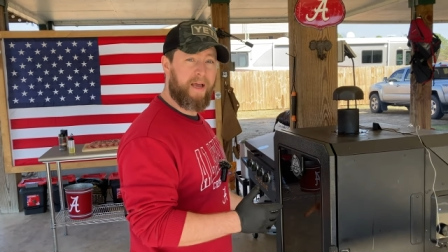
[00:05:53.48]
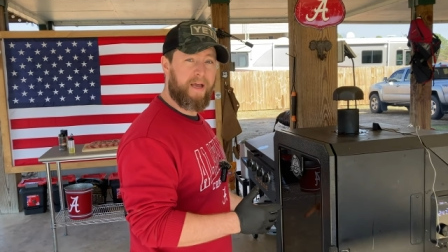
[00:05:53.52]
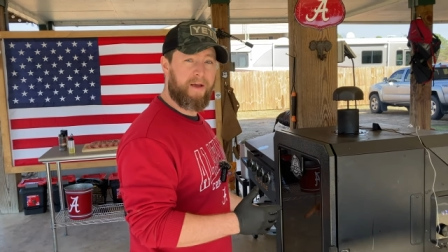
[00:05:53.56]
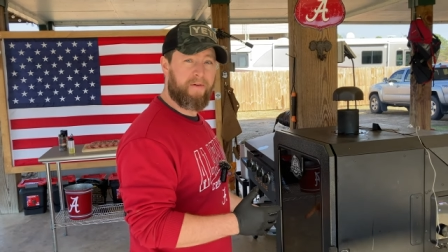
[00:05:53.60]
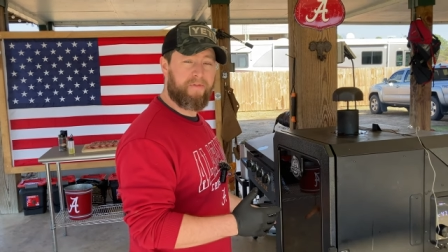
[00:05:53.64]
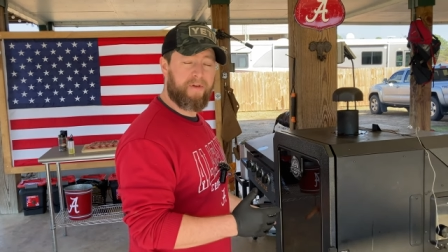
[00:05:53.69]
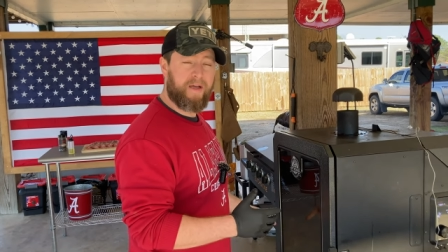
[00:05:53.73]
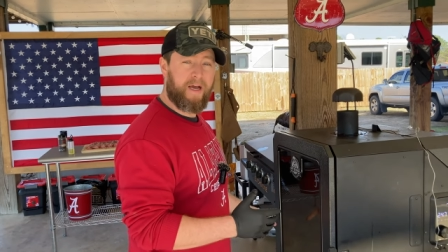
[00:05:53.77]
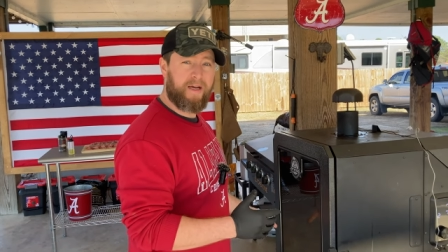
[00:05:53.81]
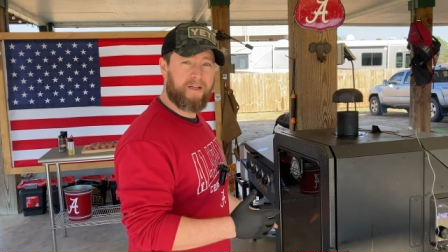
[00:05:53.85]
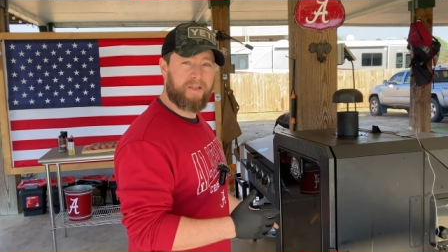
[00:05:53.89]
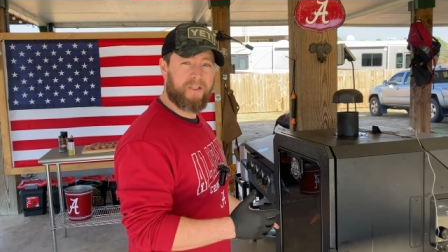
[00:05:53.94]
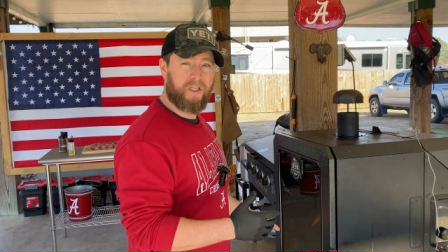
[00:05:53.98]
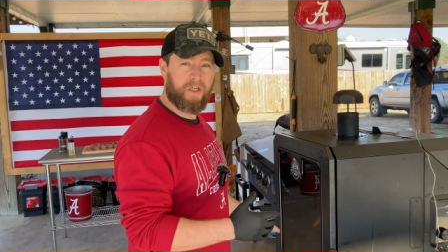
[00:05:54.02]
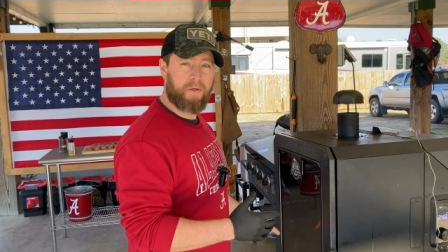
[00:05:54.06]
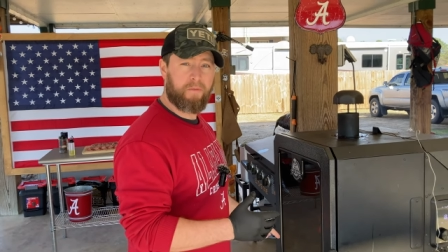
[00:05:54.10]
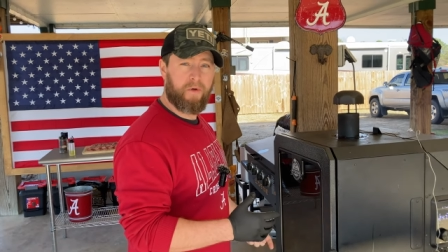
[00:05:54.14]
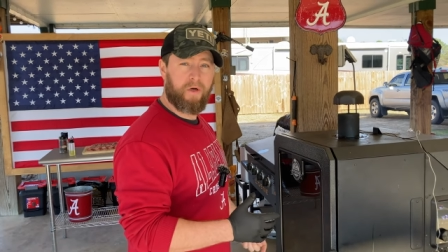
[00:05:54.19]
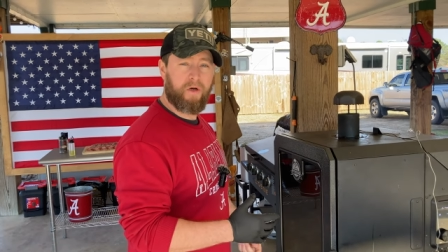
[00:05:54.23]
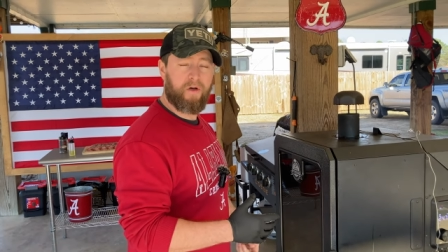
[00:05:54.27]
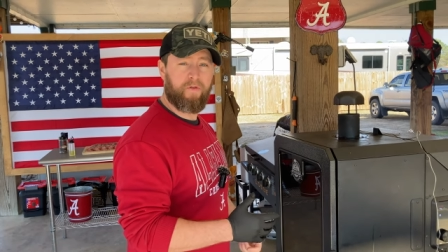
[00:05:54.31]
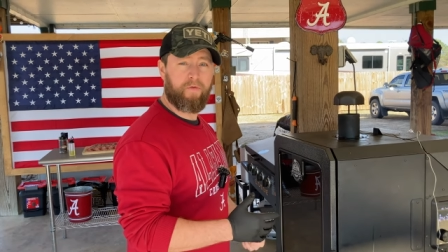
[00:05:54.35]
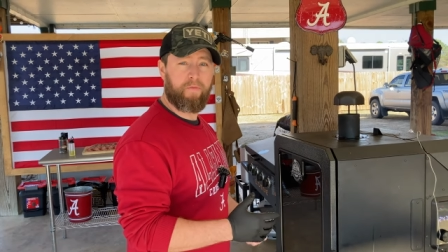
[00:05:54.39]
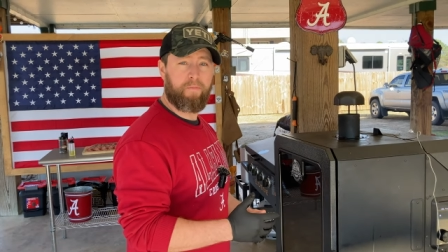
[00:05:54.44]
have got some
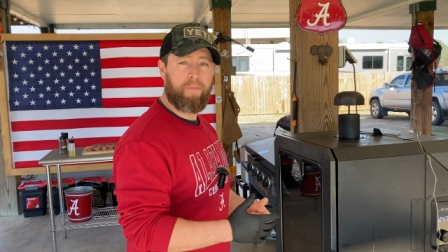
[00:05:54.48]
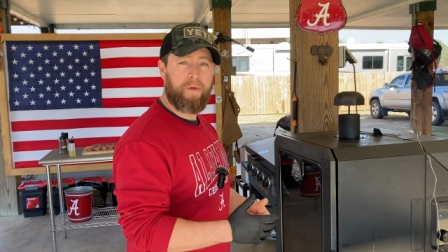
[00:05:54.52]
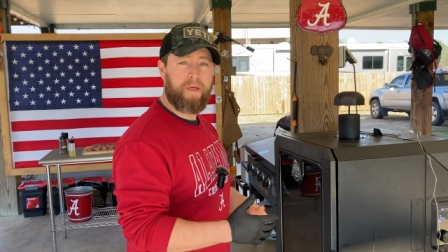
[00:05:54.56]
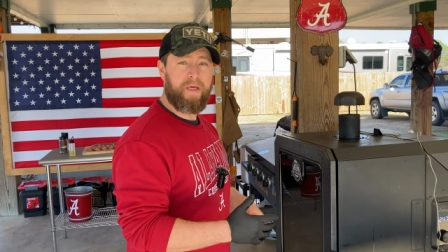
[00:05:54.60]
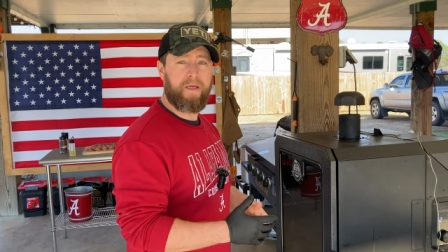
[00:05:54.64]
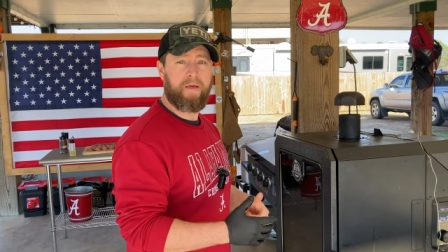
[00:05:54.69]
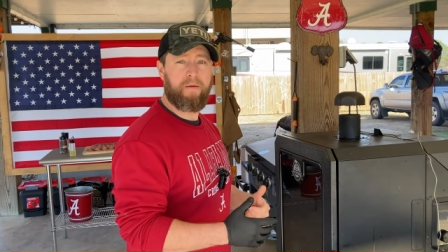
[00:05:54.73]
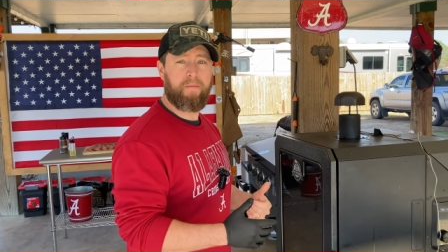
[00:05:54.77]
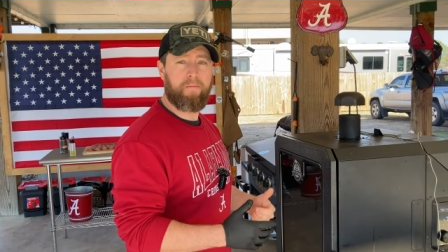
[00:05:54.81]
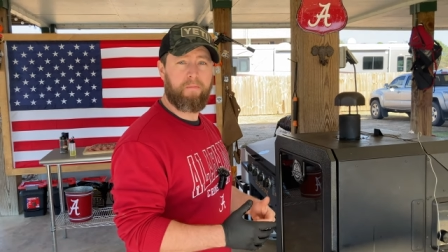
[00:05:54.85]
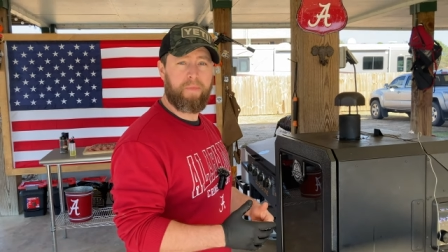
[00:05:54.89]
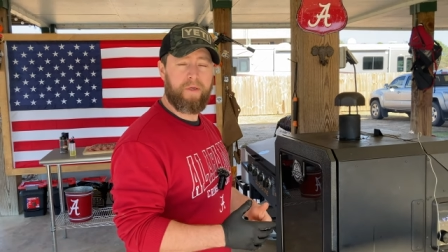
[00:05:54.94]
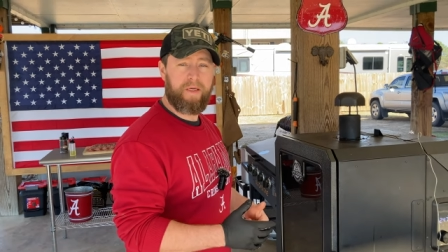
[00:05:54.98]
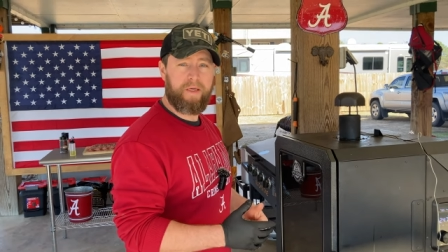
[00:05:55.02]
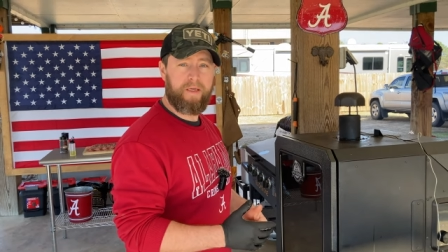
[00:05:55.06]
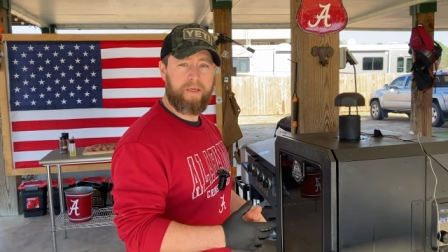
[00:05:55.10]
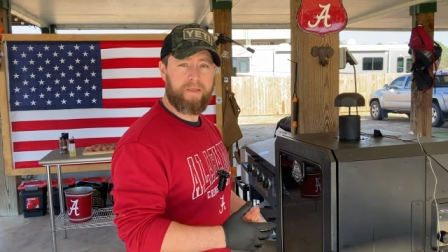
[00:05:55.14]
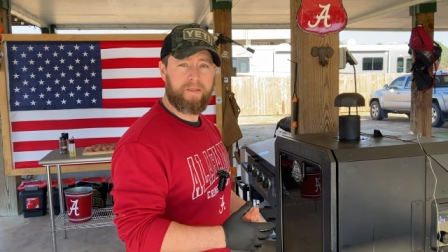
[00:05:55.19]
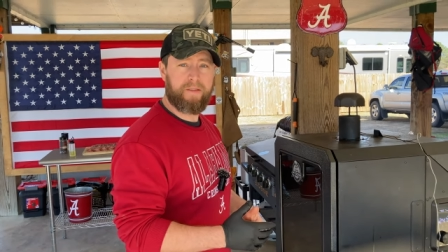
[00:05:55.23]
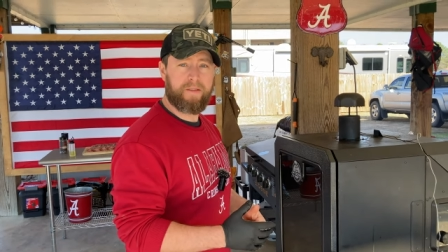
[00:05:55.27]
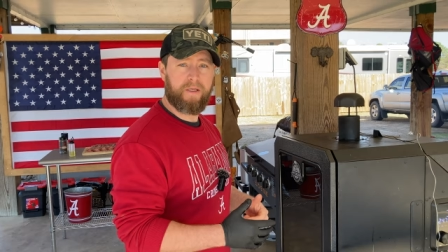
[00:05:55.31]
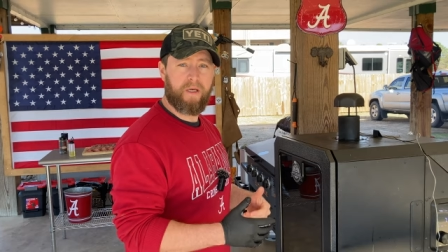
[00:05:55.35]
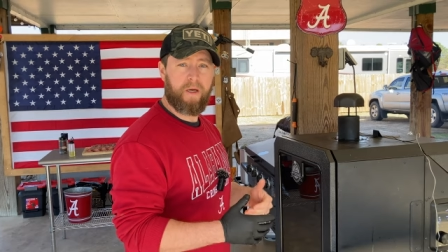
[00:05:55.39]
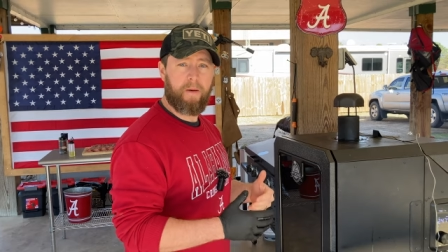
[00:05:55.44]
of
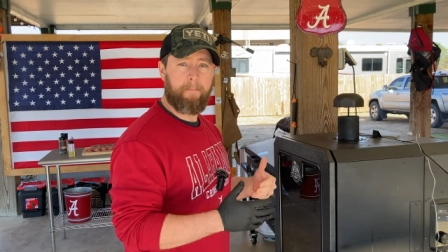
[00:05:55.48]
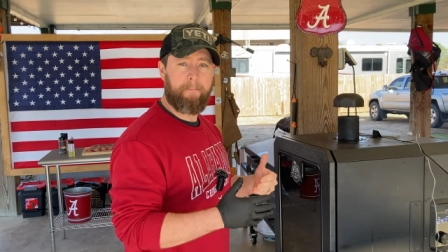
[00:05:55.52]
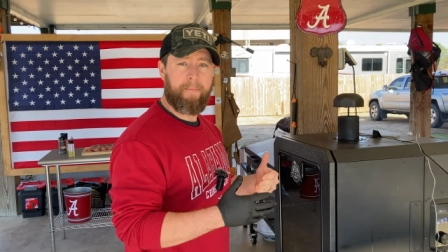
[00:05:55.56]
B&B's